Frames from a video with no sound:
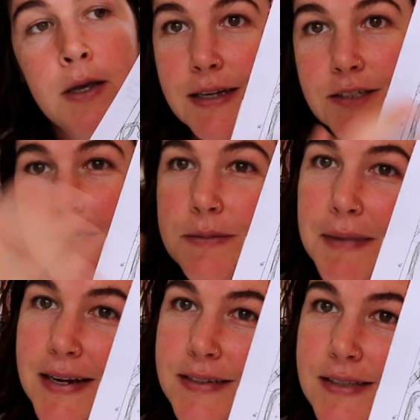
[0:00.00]
It just
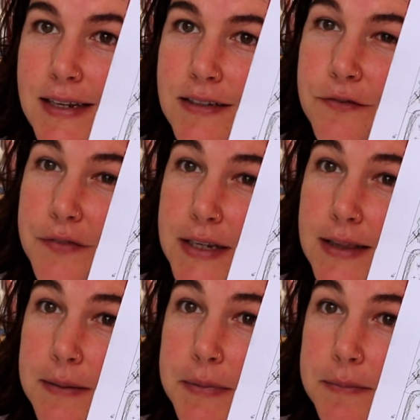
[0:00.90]
makes things
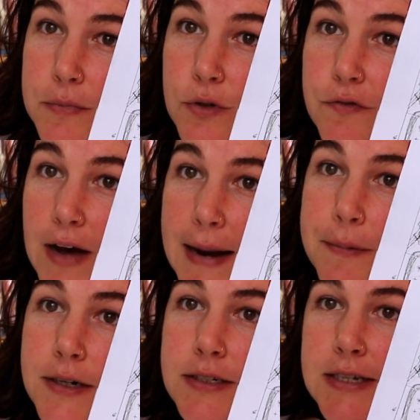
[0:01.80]
feel a bit more
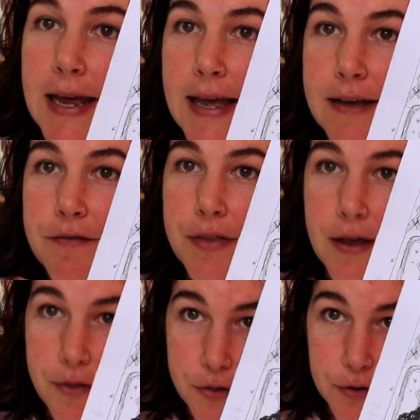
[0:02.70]
vibrant to have
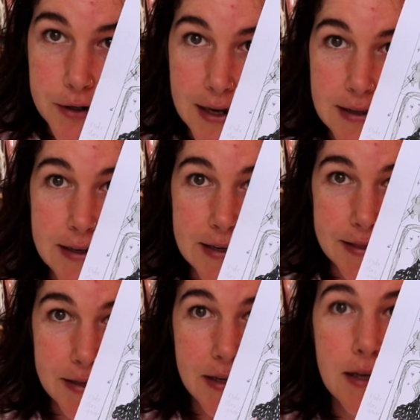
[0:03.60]
that third color
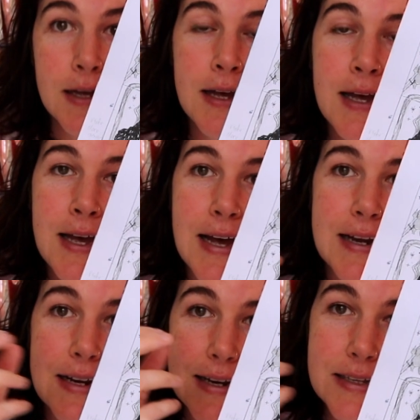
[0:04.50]
in there,
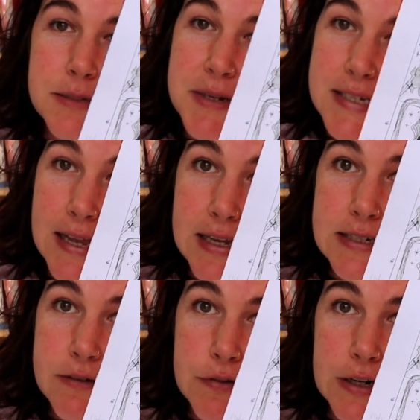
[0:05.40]
and it lets me tell a
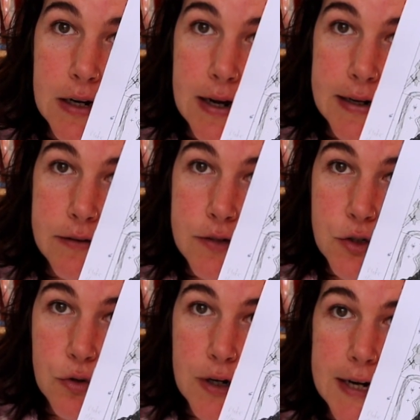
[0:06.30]
different kind of
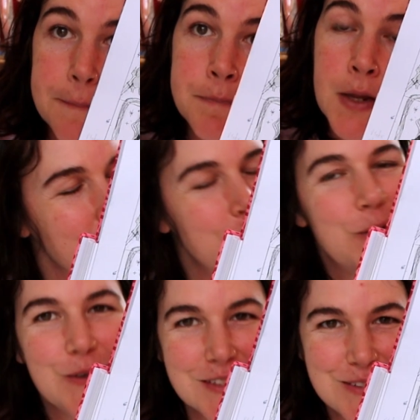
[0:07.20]
story. You will
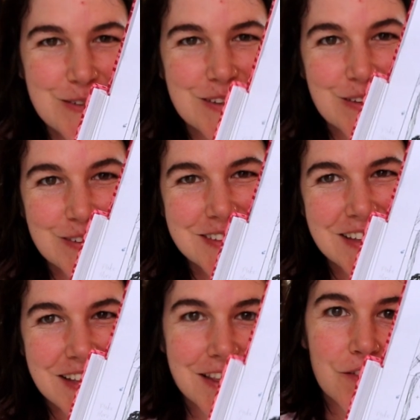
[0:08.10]
also note
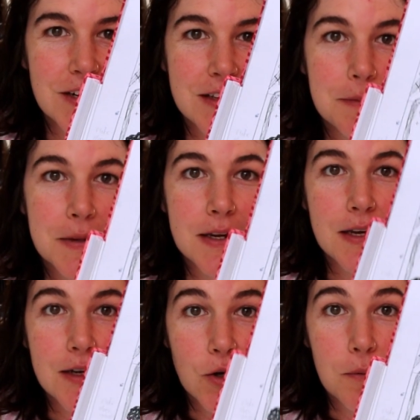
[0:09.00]
that the green and the pink
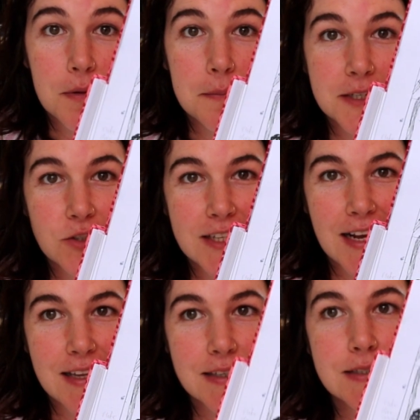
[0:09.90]
are complementary
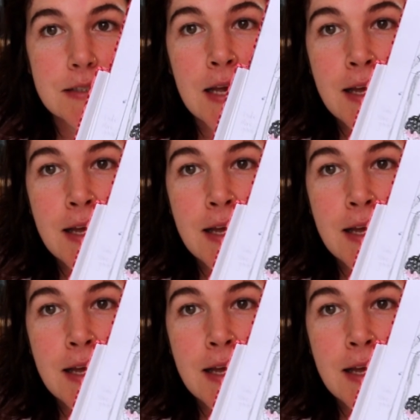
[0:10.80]
colors.